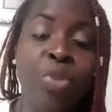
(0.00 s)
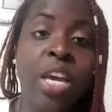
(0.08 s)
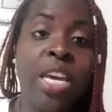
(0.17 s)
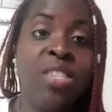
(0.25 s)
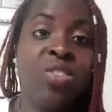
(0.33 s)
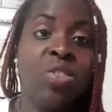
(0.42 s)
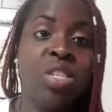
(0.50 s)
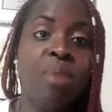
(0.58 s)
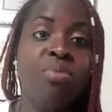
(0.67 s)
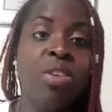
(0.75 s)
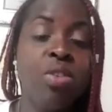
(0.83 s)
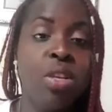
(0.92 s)
It's just
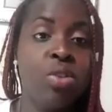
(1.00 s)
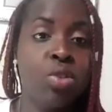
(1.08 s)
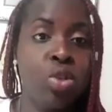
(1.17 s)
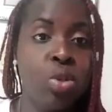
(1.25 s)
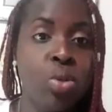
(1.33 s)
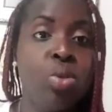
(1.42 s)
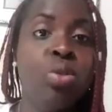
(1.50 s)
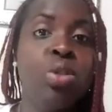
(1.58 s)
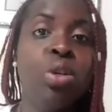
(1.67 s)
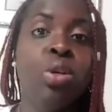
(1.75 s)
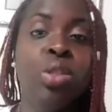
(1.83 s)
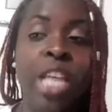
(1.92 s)
something you need to do
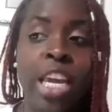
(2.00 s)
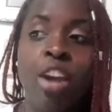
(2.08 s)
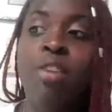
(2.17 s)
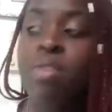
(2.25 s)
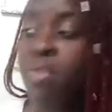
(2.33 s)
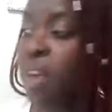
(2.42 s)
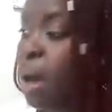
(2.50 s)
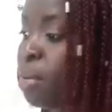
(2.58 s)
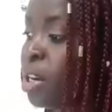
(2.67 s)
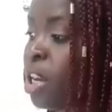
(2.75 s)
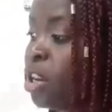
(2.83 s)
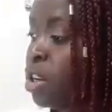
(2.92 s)
to take care of your
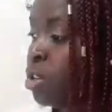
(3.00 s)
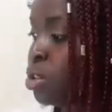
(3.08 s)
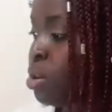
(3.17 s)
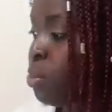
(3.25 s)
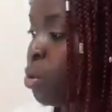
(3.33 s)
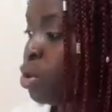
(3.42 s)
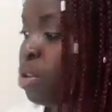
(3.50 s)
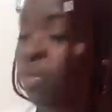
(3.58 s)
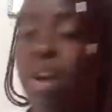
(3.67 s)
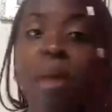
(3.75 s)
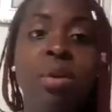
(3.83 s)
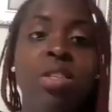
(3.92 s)
family. You need to support your
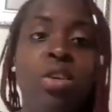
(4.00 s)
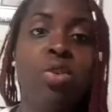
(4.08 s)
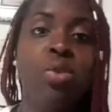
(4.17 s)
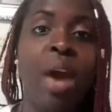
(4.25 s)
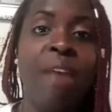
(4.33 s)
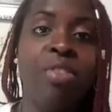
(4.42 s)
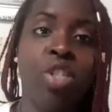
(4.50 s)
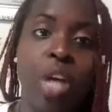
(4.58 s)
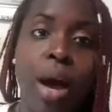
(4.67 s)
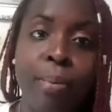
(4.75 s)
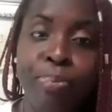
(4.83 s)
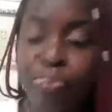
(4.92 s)
family, so have a
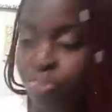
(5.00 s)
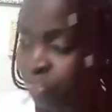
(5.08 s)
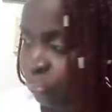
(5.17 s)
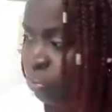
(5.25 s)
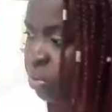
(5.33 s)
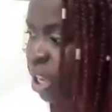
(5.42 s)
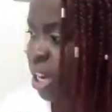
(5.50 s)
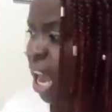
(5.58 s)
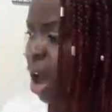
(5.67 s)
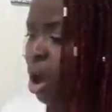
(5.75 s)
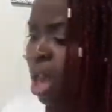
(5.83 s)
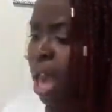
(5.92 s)
job.
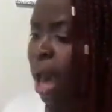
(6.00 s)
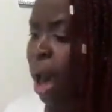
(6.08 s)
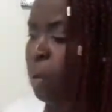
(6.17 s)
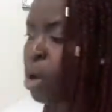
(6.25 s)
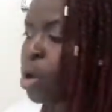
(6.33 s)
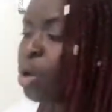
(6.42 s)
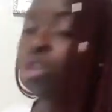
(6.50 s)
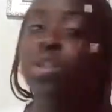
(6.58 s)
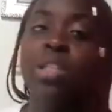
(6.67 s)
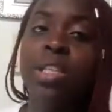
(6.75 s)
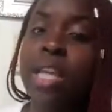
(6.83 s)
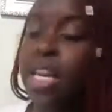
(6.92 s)
Now, I will go to
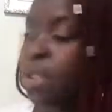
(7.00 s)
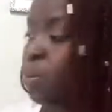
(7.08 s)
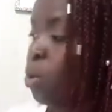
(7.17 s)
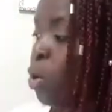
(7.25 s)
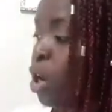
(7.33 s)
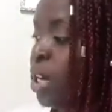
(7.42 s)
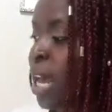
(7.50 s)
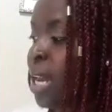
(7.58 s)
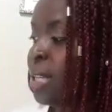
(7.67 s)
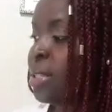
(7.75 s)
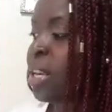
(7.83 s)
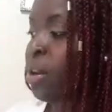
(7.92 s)
the next one, that
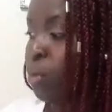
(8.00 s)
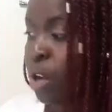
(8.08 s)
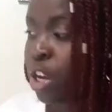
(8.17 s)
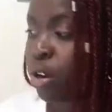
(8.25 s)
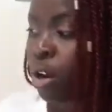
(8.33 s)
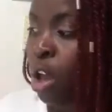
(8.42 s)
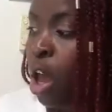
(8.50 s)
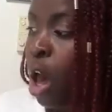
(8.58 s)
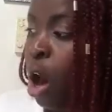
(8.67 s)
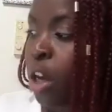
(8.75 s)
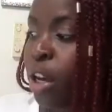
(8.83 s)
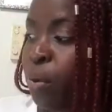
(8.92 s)
is career.
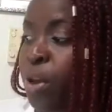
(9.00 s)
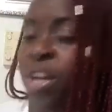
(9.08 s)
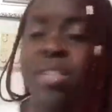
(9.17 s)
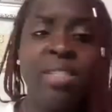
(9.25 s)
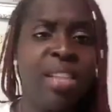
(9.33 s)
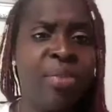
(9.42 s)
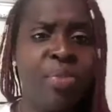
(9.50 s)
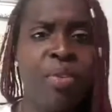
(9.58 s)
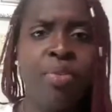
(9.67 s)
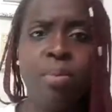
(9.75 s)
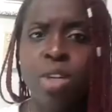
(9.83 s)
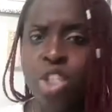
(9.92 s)
A career is different
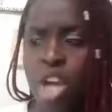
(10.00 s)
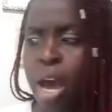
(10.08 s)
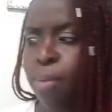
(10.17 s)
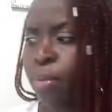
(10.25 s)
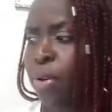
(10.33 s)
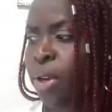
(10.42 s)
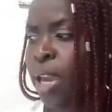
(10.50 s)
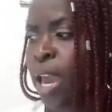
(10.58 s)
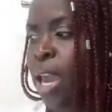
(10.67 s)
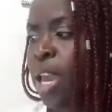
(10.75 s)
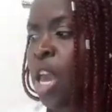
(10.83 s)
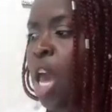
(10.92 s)
from a job,
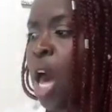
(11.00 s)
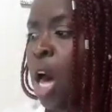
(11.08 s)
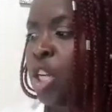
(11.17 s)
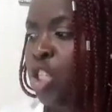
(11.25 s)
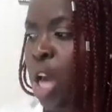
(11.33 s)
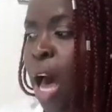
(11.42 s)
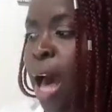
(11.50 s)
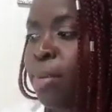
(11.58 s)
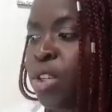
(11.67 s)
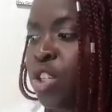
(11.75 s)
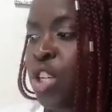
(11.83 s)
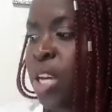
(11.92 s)
okay? A job
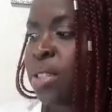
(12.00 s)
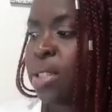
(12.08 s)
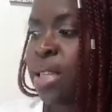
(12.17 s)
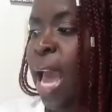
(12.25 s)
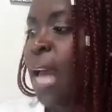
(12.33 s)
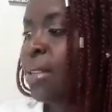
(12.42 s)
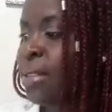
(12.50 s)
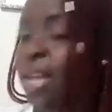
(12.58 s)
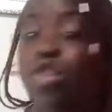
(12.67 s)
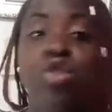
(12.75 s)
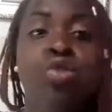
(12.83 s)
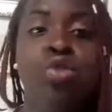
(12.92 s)
is just a task
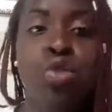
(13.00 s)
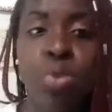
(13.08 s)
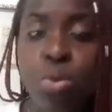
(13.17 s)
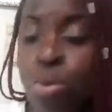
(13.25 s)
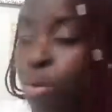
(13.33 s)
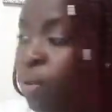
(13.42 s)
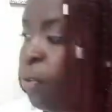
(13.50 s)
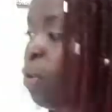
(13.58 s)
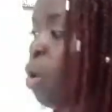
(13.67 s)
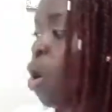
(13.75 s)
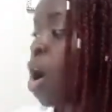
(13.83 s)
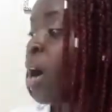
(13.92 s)
that you do
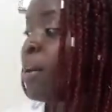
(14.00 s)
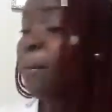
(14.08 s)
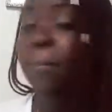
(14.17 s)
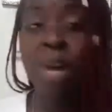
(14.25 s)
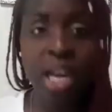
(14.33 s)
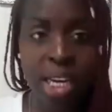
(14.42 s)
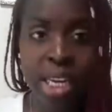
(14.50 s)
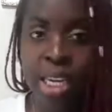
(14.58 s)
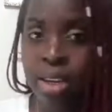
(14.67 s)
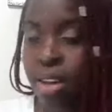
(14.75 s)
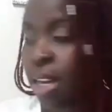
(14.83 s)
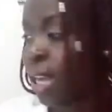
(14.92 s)
for money,
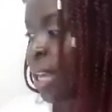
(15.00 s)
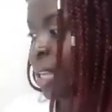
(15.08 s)
like I